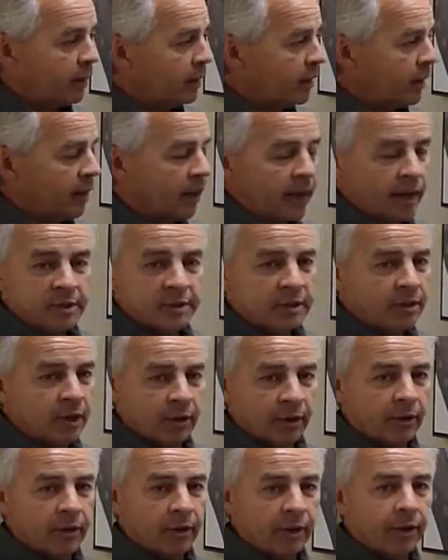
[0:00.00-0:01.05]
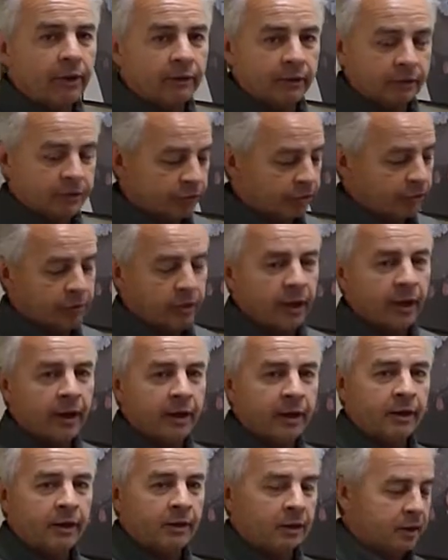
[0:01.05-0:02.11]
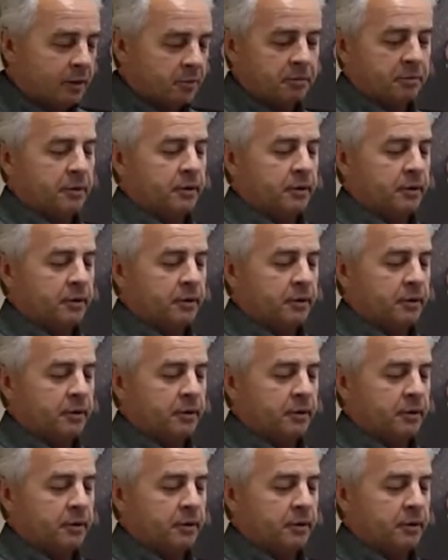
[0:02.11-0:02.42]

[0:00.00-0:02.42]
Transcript: And I said, no, it's full of air.